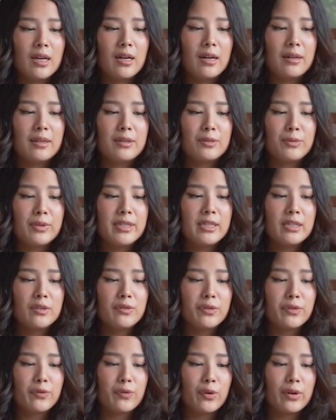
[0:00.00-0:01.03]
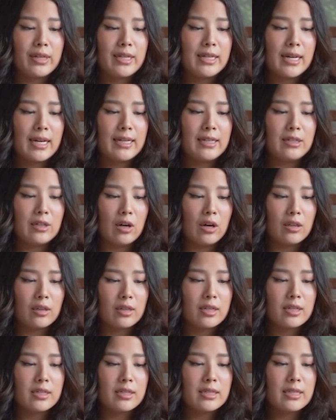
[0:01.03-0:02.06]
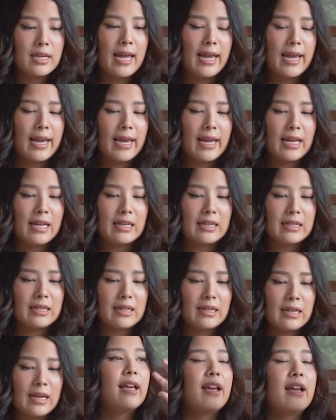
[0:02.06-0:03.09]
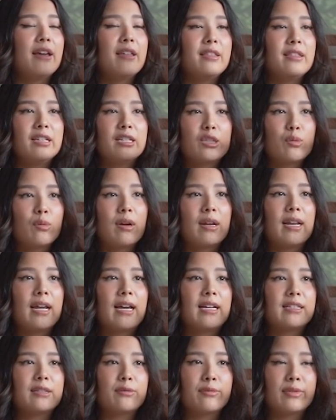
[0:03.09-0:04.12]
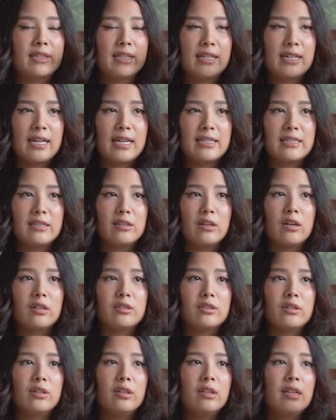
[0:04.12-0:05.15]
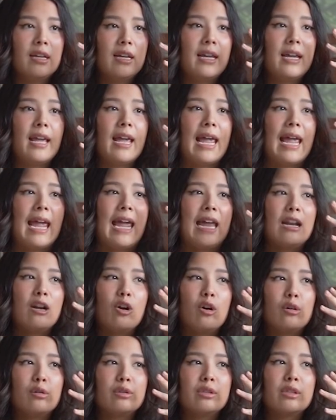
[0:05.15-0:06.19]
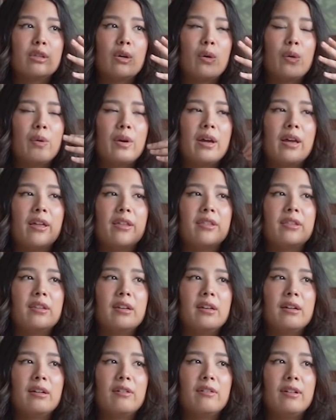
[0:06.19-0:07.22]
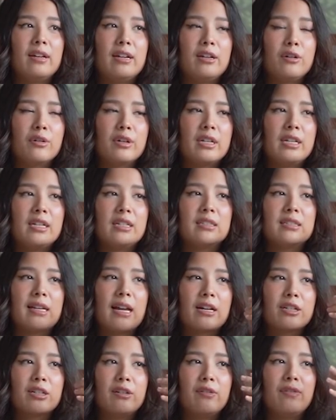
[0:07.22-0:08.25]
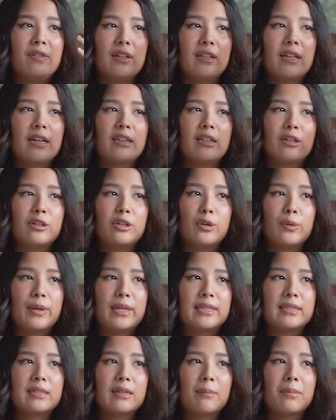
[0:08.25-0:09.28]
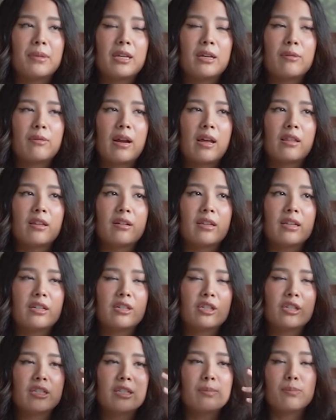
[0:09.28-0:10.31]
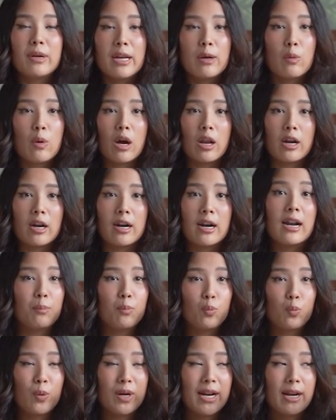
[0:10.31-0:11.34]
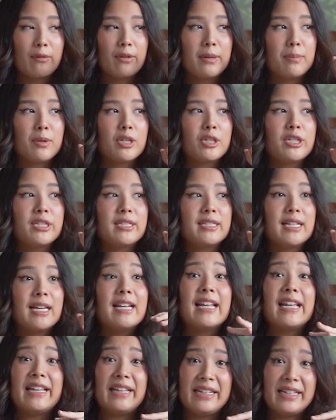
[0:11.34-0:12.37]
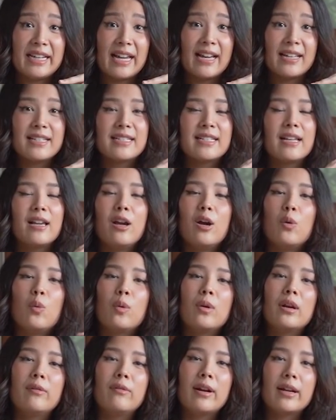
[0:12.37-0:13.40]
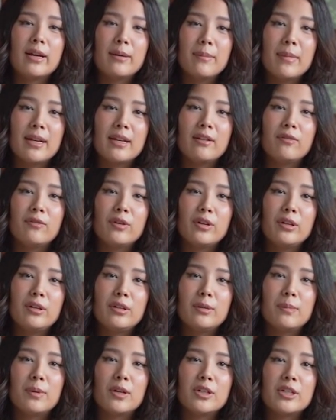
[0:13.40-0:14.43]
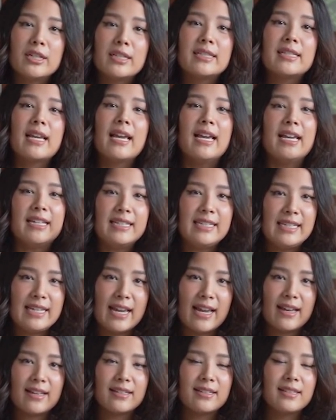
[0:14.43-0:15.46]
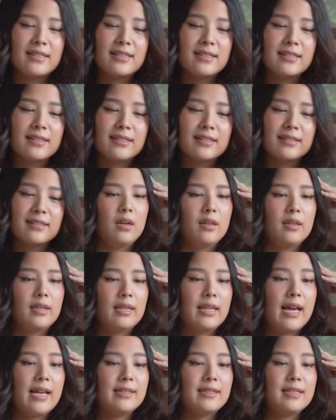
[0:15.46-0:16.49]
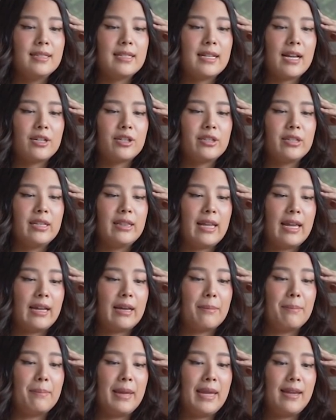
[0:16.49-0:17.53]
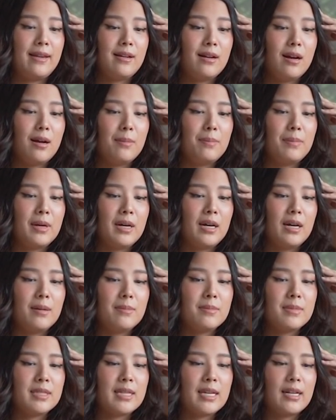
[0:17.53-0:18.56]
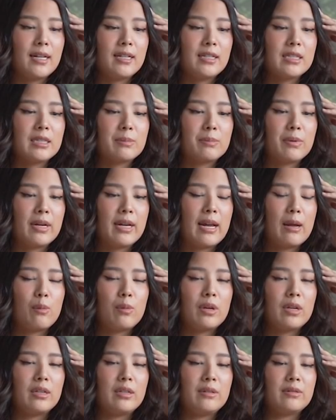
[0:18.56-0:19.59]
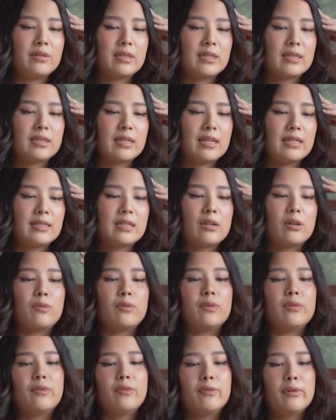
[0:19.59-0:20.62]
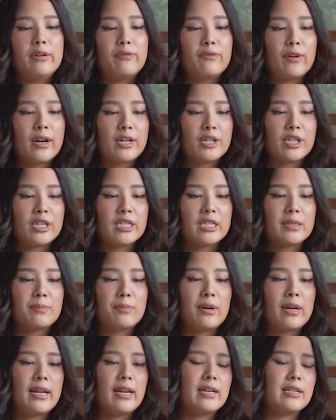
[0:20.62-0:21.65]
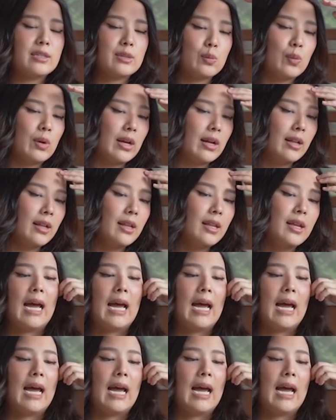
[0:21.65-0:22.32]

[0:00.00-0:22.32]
It retails for $49, and this one has a really nice nozzle, and also the ingredients actually feel like they're doing something rather than just spraying water. Would I repurchase it? Yes. Would I recommend it for you to purchase? Yes. The last is actually like makeup setting spray. I wouldn't use this. It's a refreshing spray as well.